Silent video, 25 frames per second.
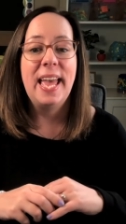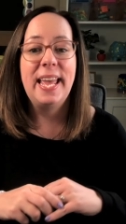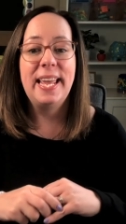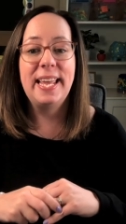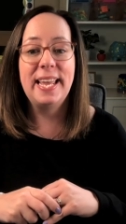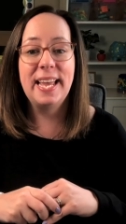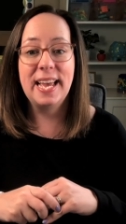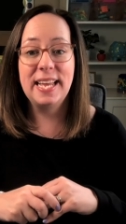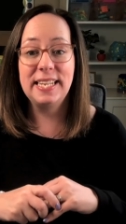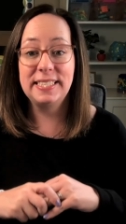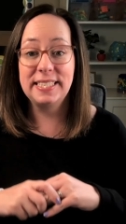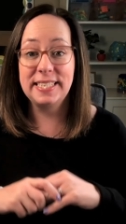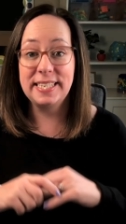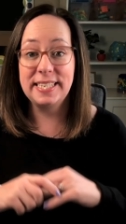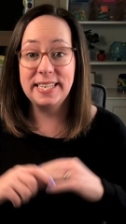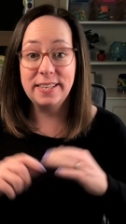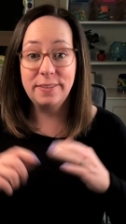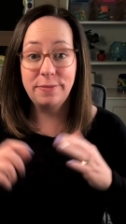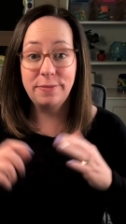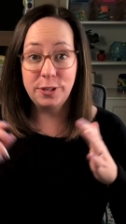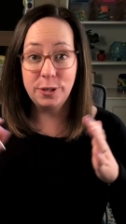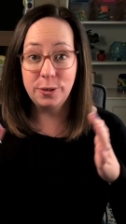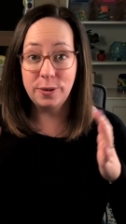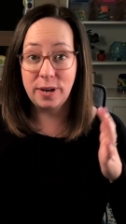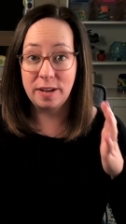And
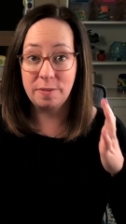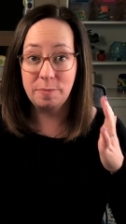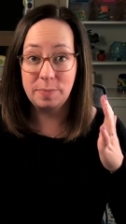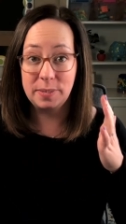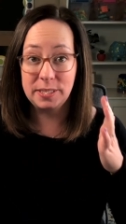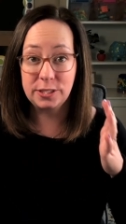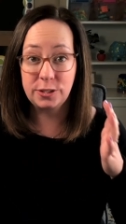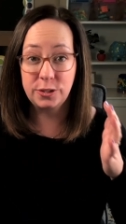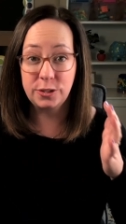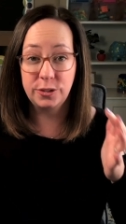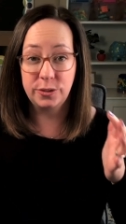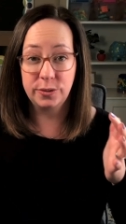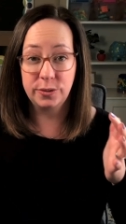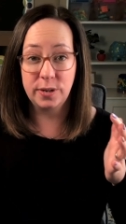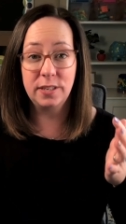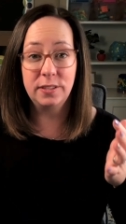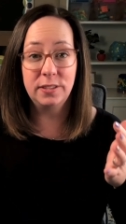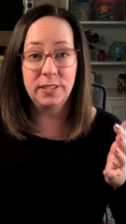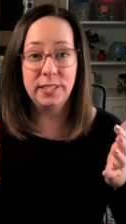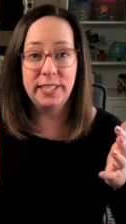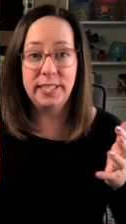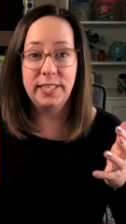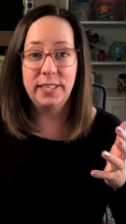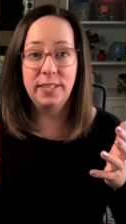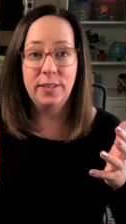if you have been
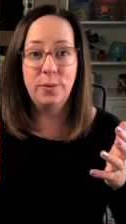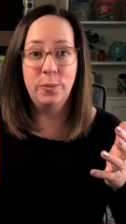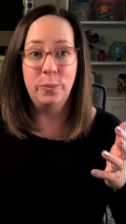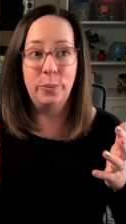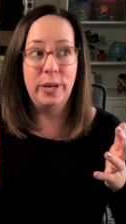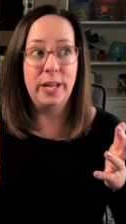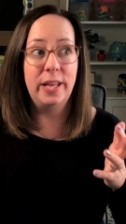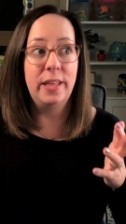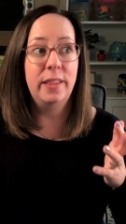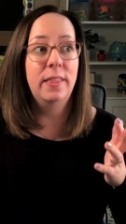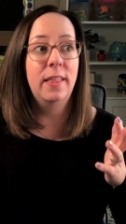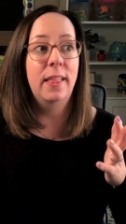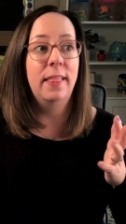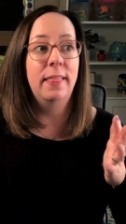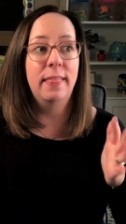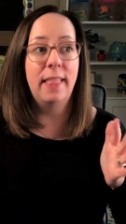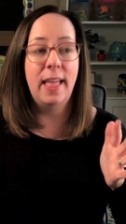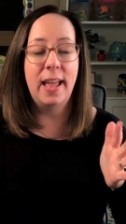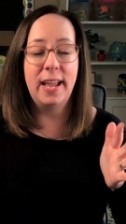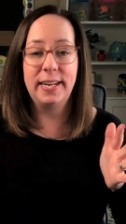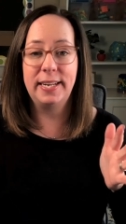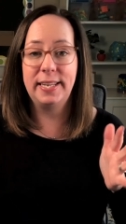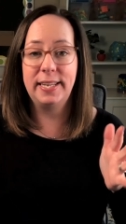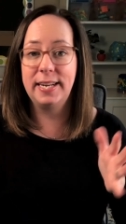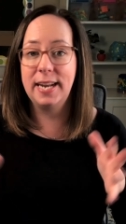struggling with
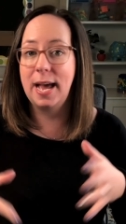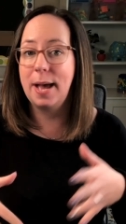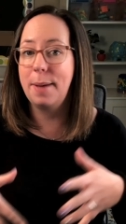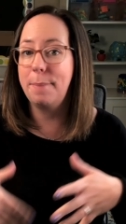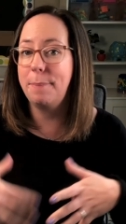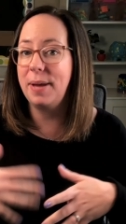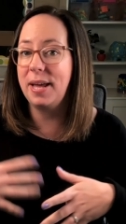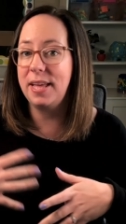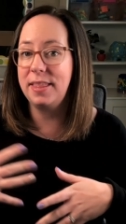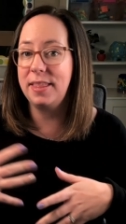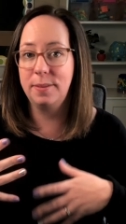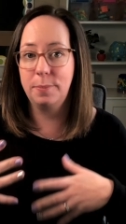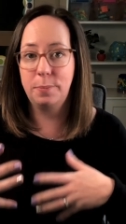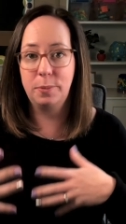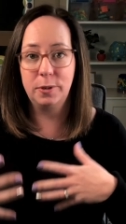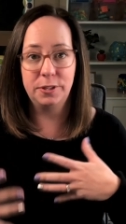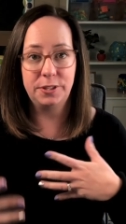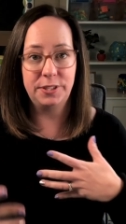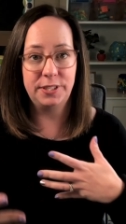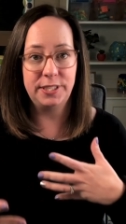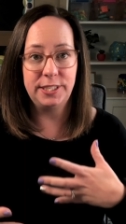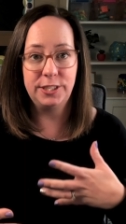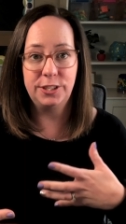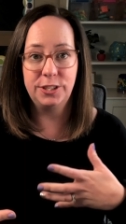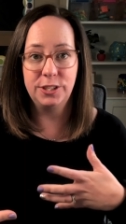lining up and the
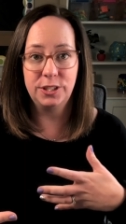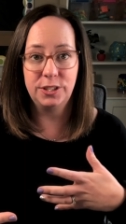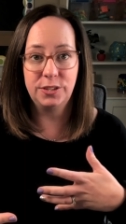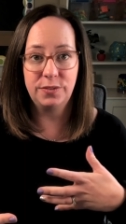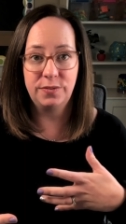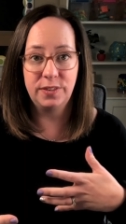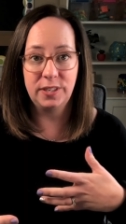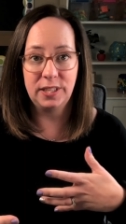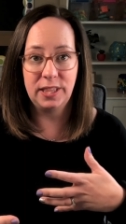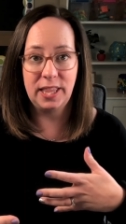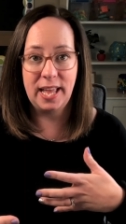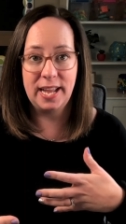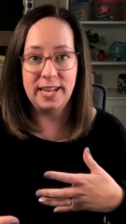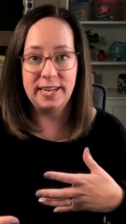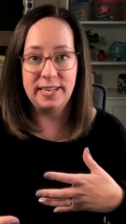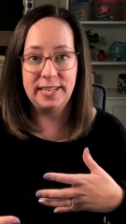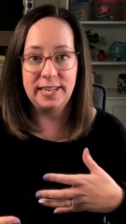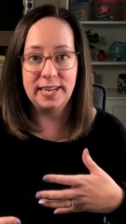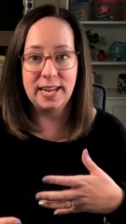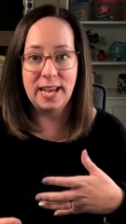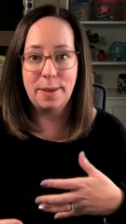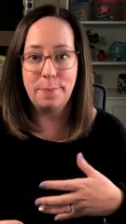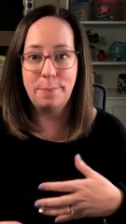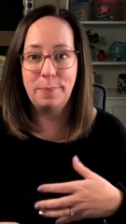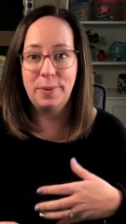procedures for
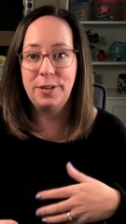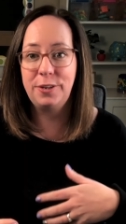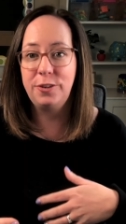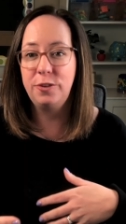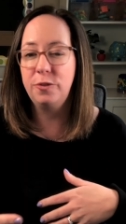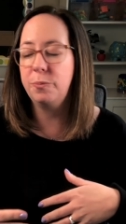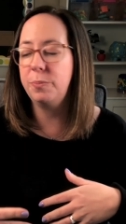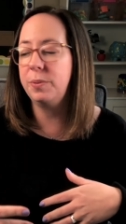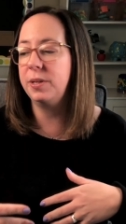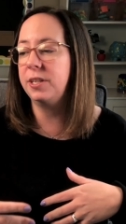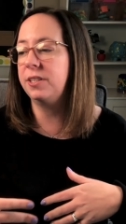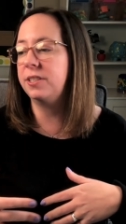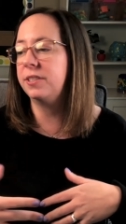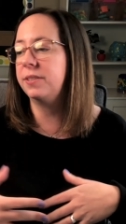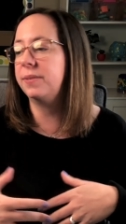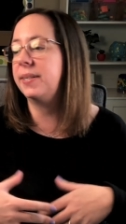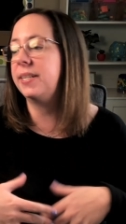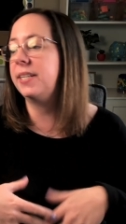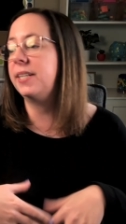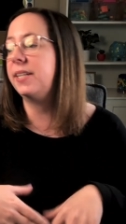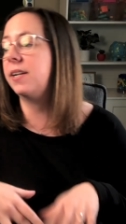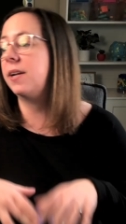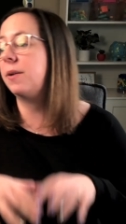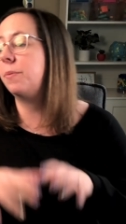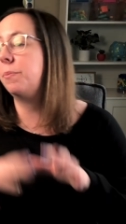lining up, and you've been
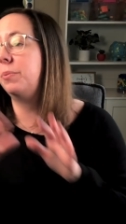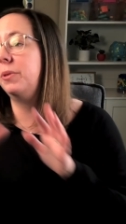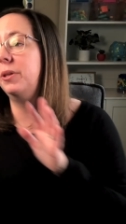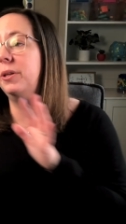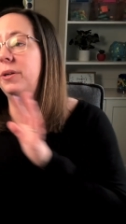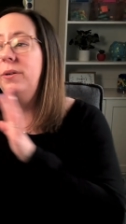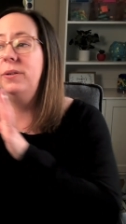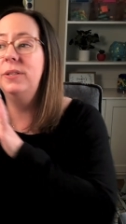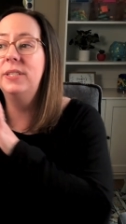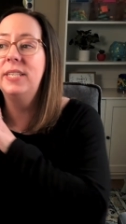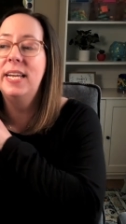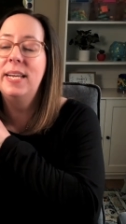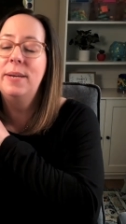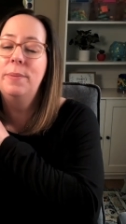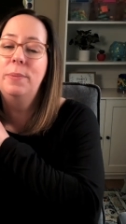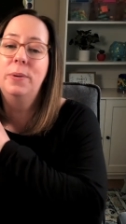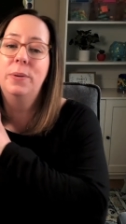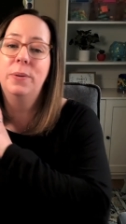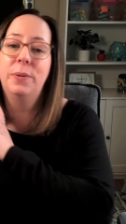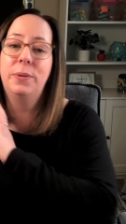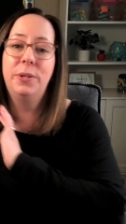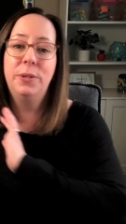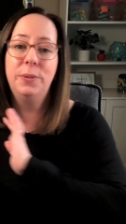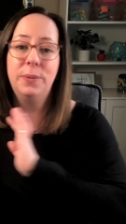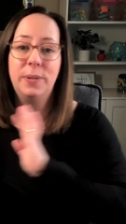doing, you know, blue
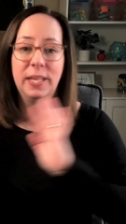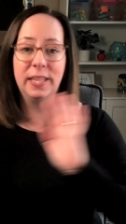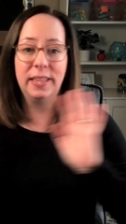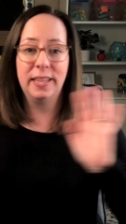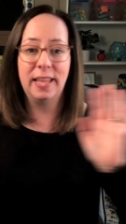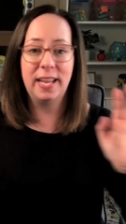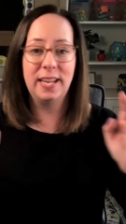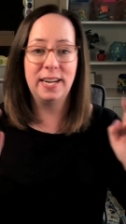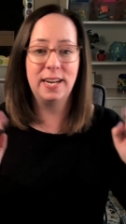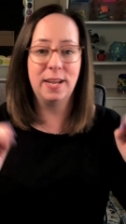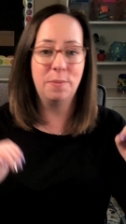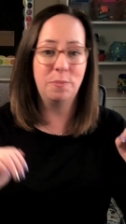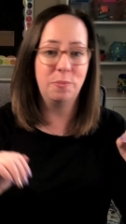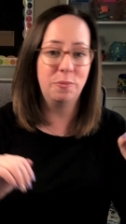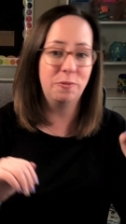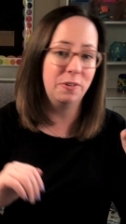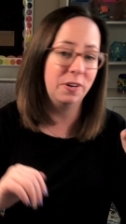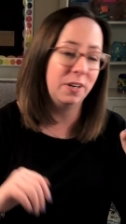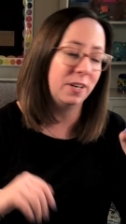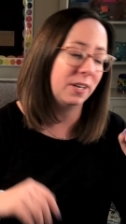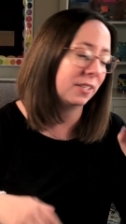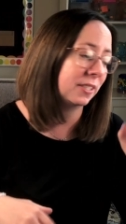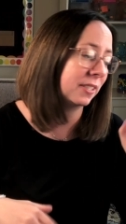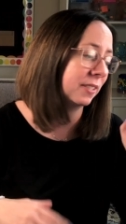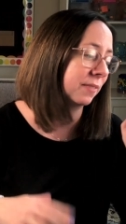table, you can line up
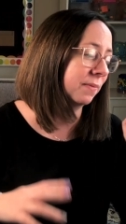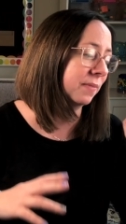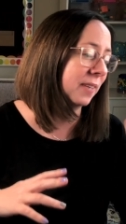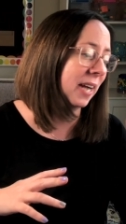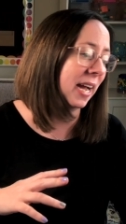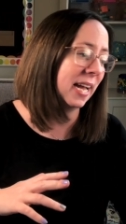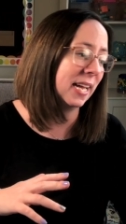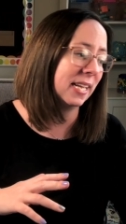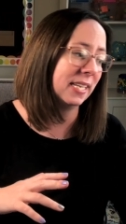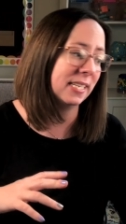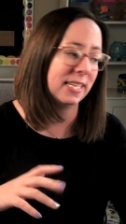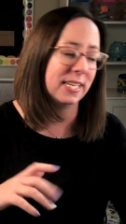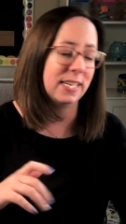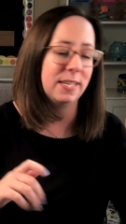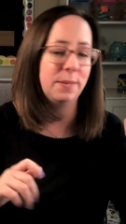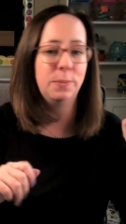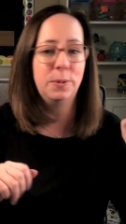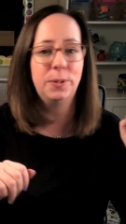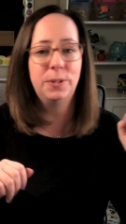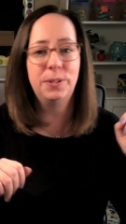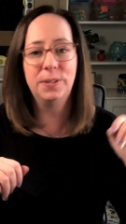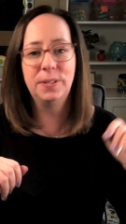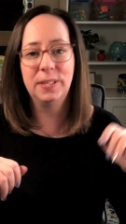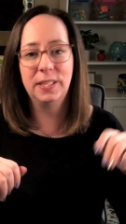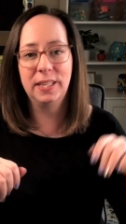first, and red
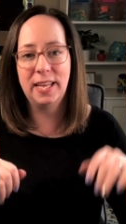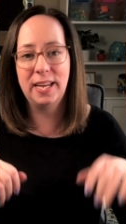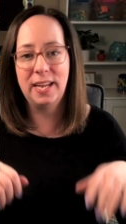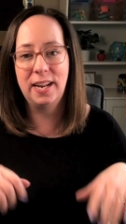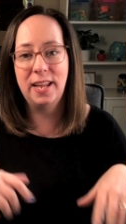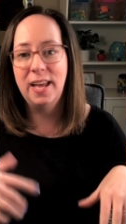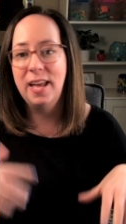table, you can line,